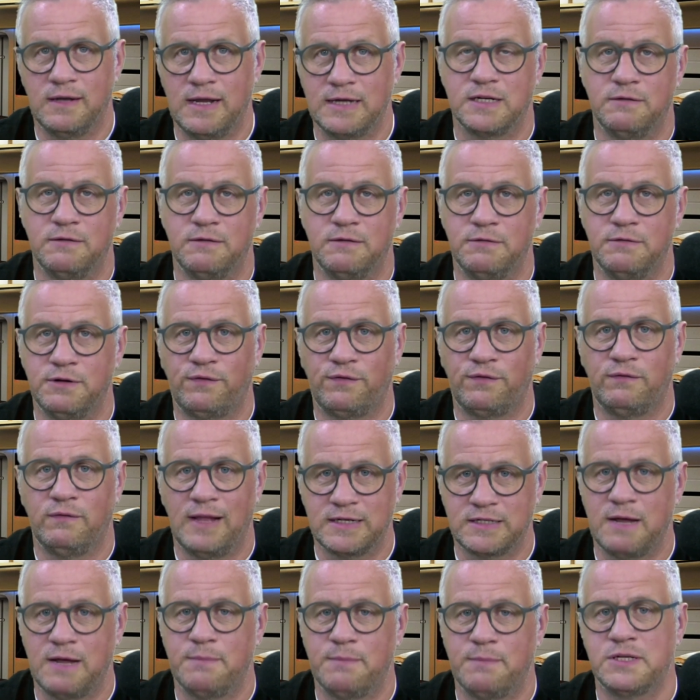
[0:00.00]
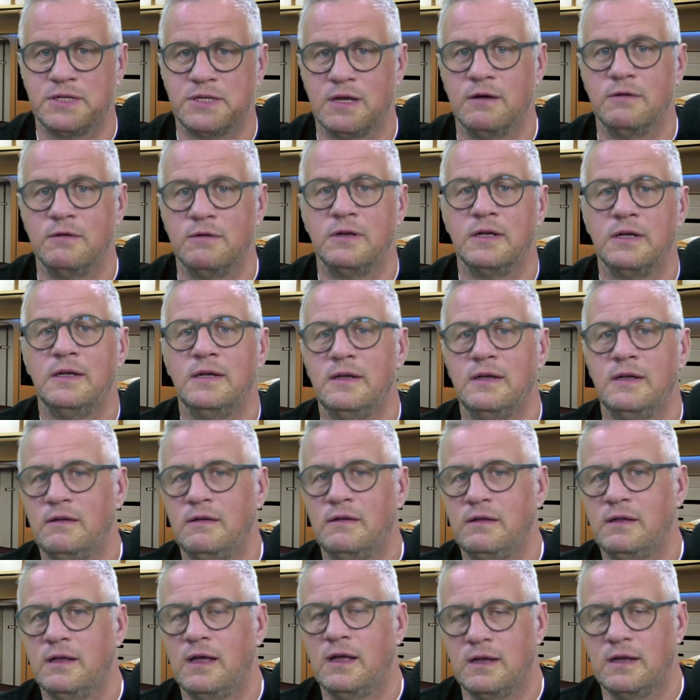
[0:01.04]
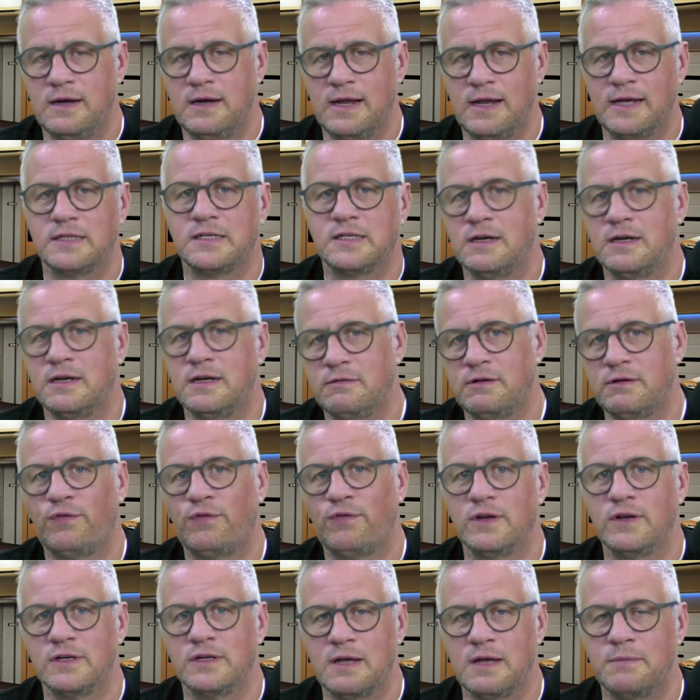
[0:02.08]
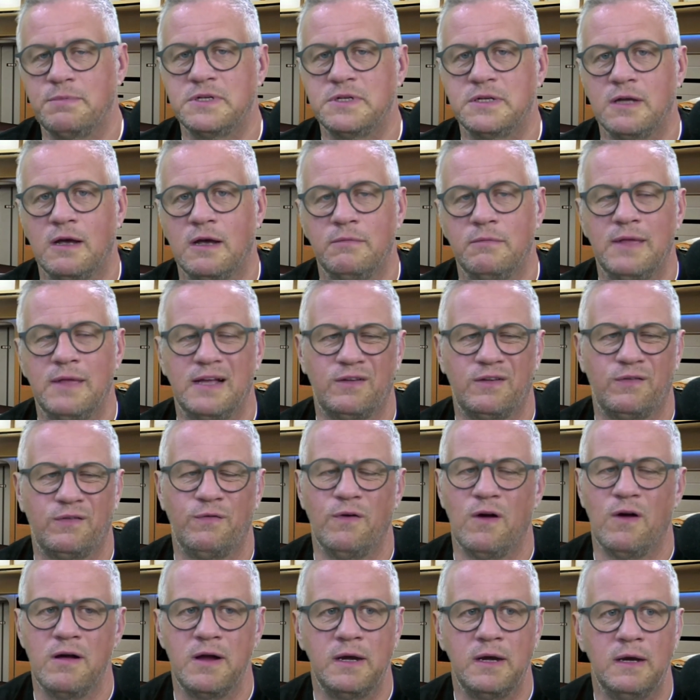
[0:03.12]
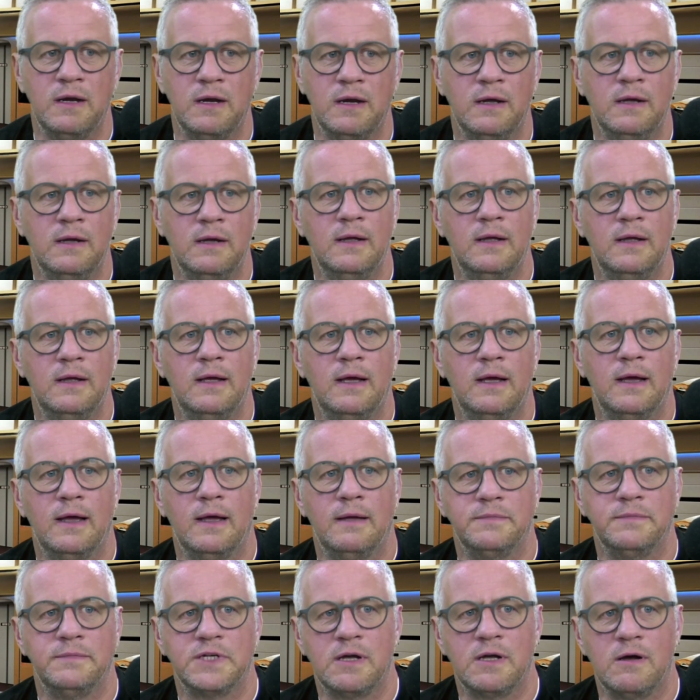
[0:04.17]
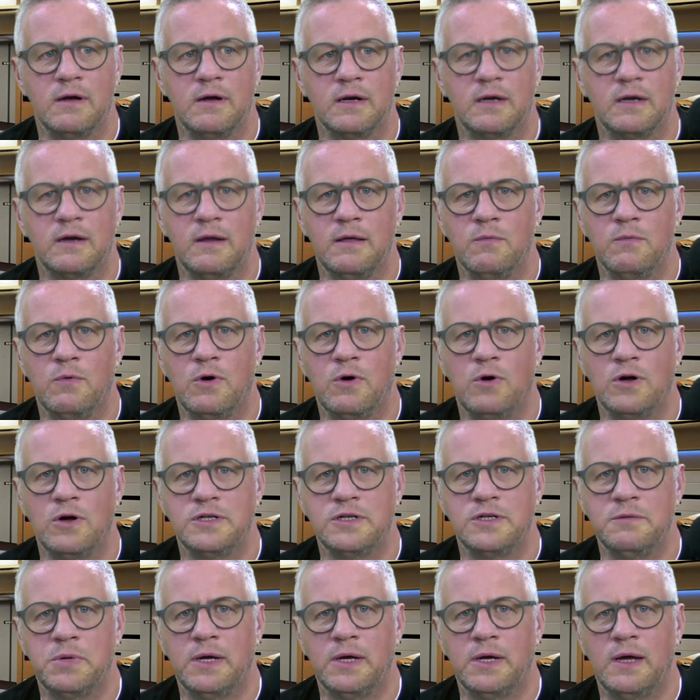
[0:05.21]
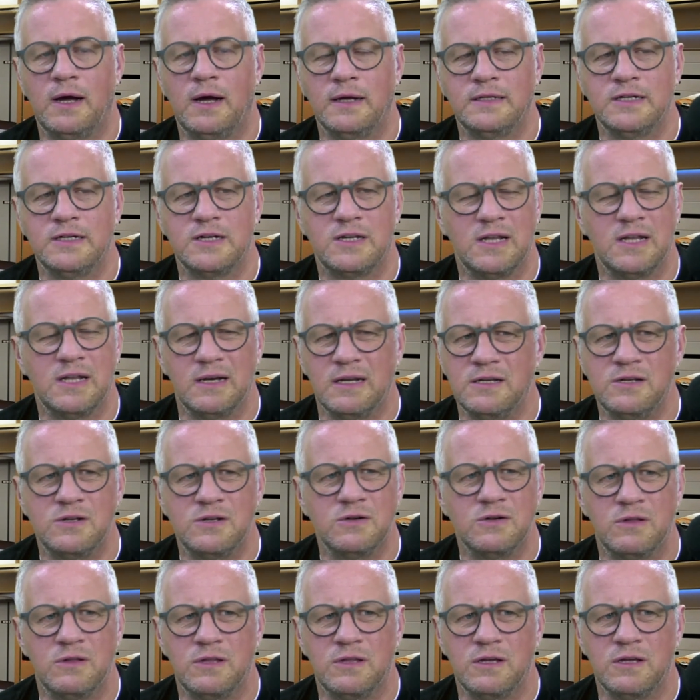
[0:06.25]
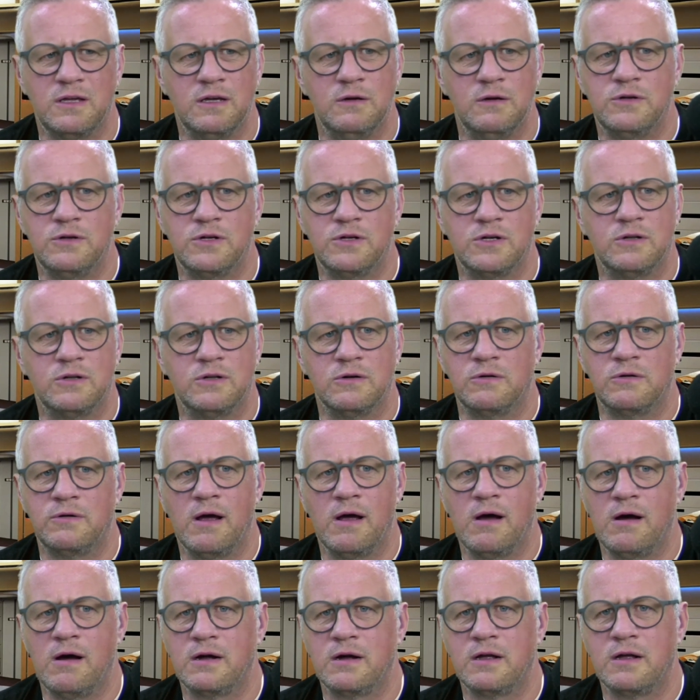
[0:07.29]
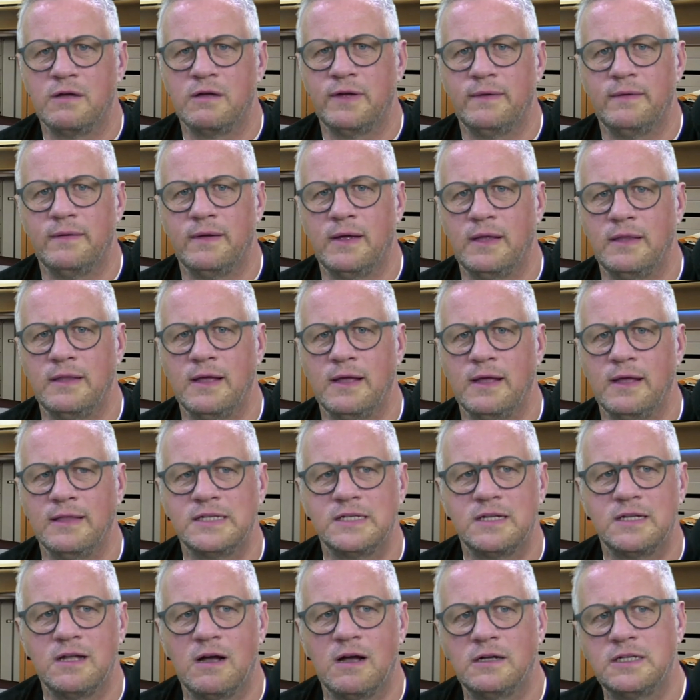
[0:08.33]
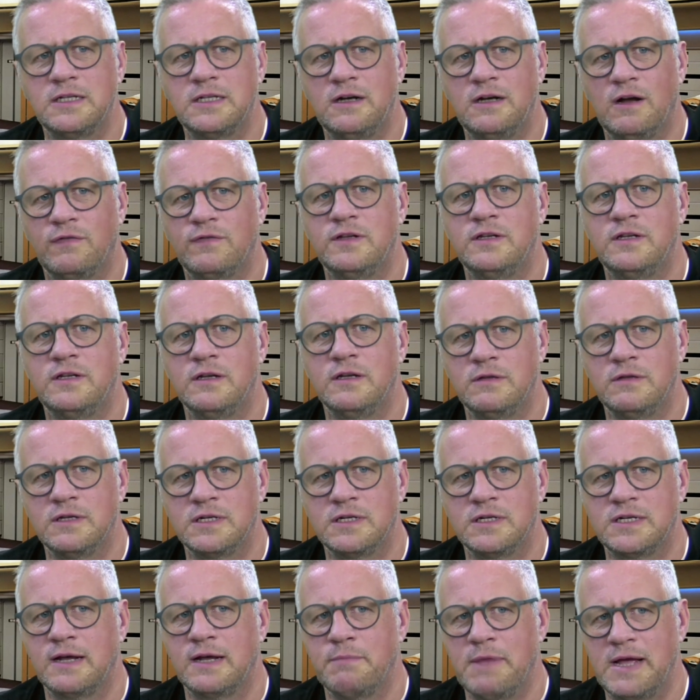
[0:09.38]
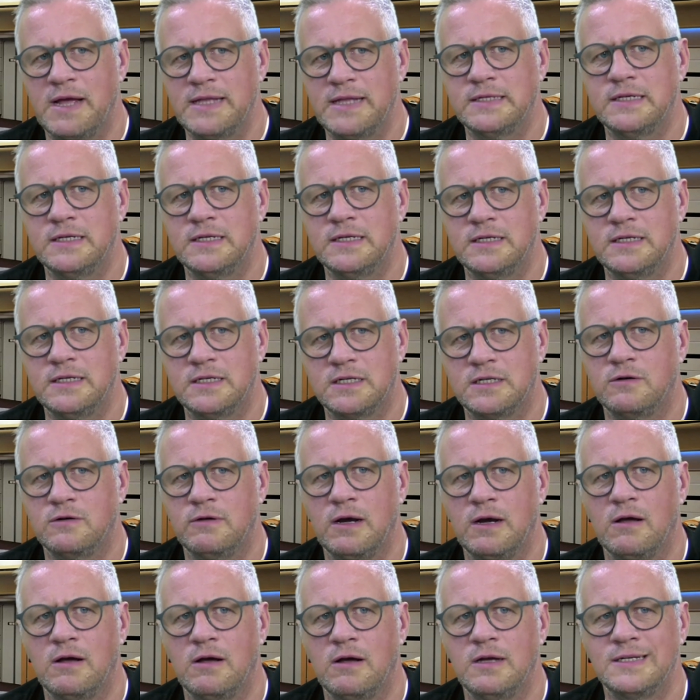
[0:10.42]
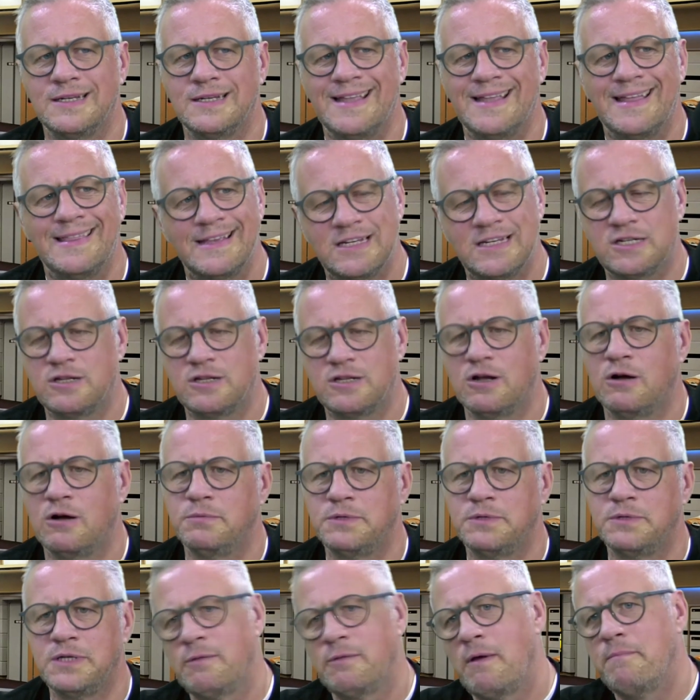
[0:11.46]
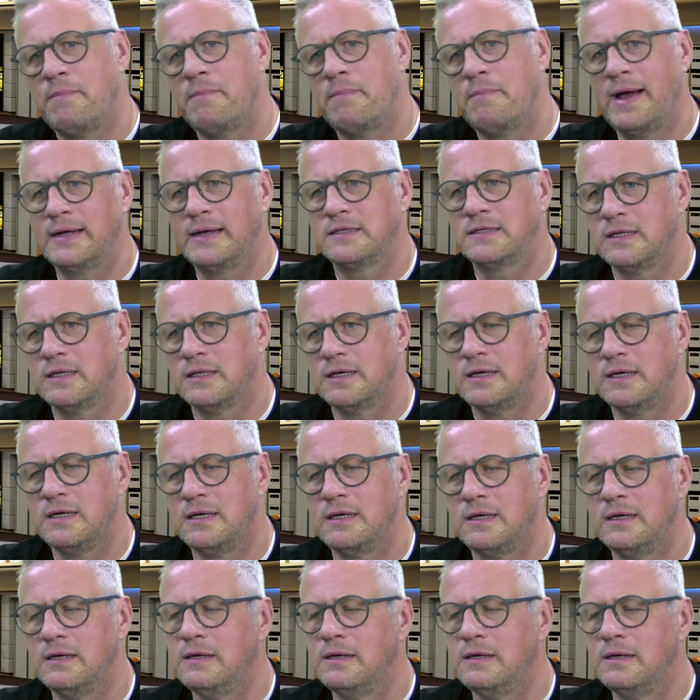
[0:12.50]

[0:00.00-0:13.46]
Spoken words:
series, last episode, next series, first episode. That's fine. To kind of keep you watching, but I just didn't enjoy the huge story arc of it. And they started off to do the segmented storylines, and then they stopped and they went back to the